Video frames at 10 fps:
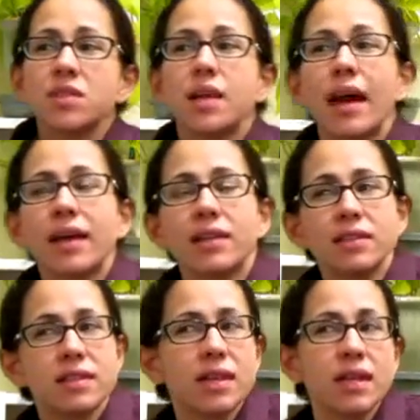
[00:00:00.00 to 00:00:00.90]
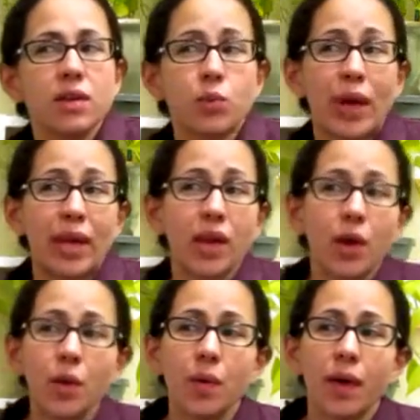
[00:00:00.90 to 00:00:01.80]
I studied
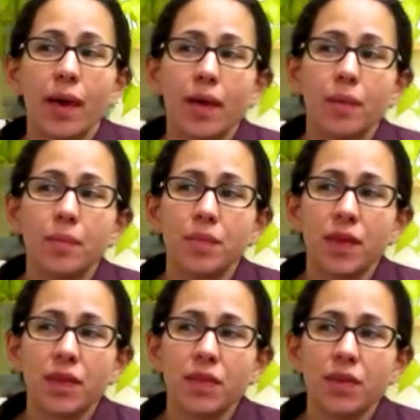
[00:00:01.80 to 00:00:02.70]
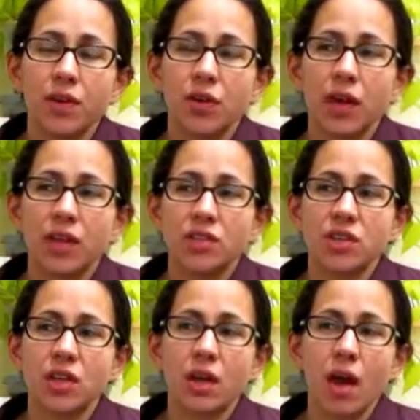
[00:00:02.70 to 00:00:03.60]
radio, the
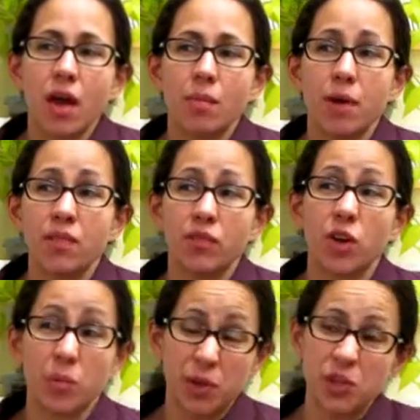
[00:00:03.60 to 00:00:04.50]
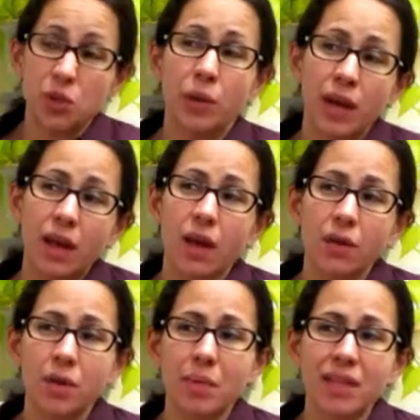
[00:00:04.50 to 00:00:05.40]
creation of commercial radio
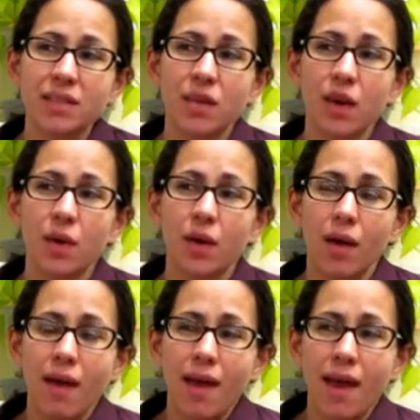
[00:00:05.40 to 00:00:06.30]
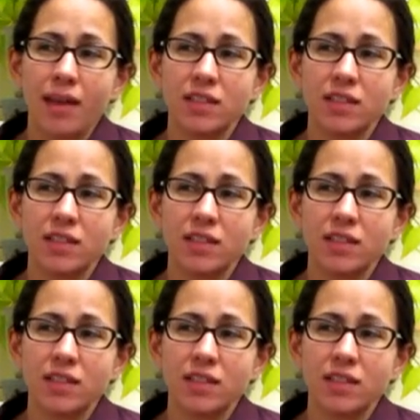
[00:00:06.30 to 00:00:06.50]
in Mexico, and